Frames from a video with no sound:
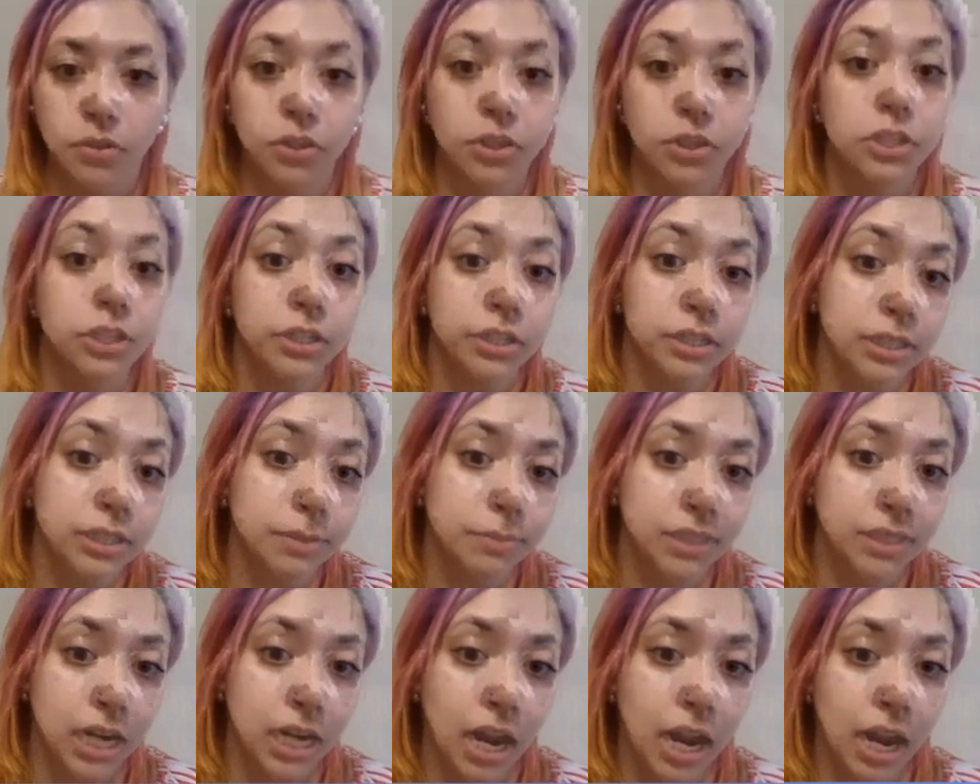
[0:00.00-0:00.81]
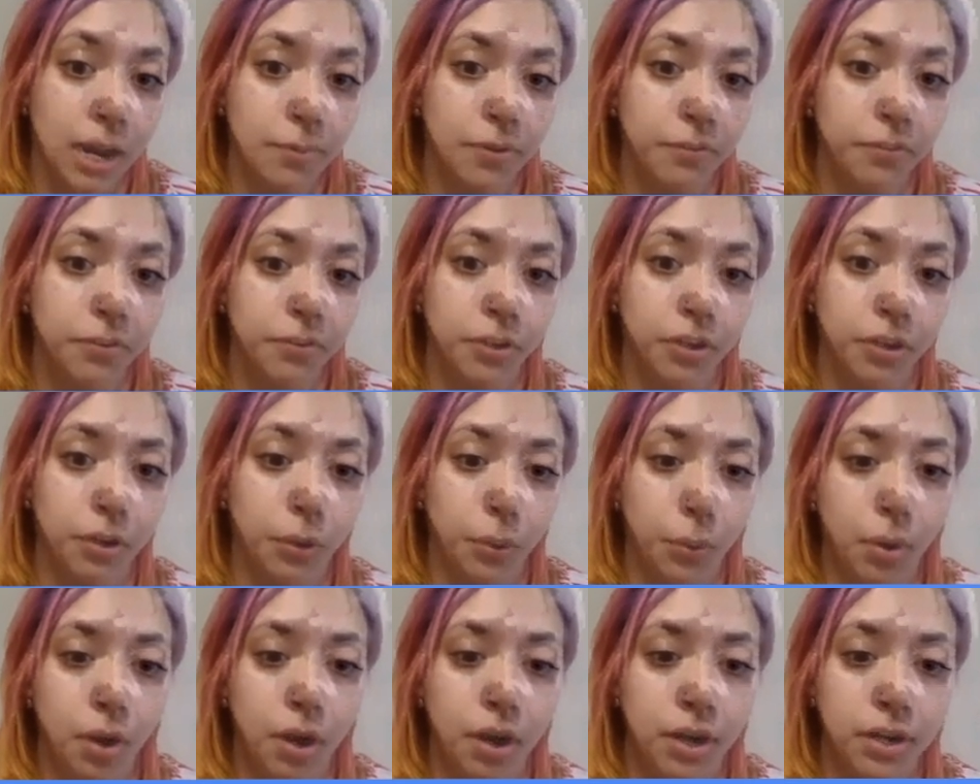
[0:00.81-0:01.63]
So there's still some time if
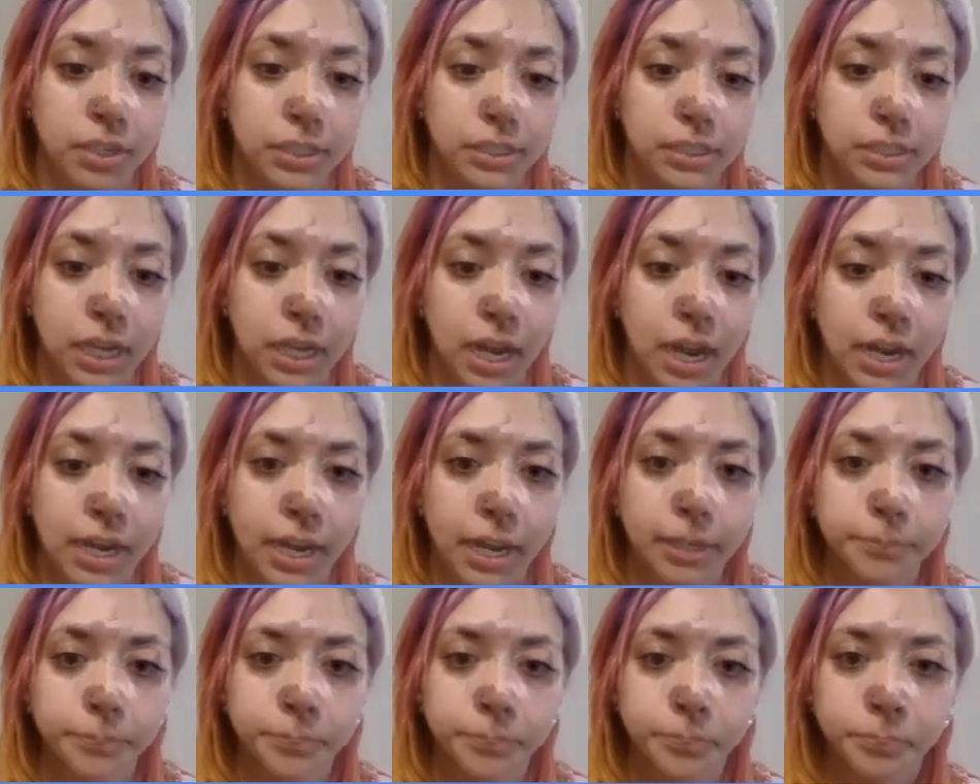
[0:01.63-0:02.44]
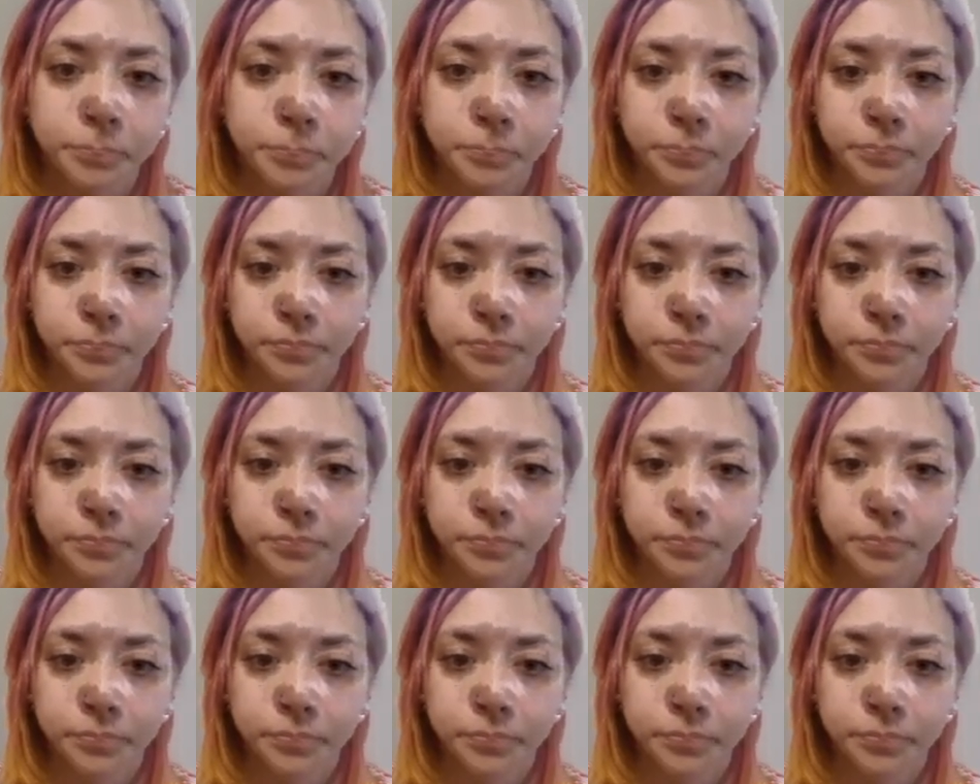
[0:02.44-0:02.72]
you are deciding.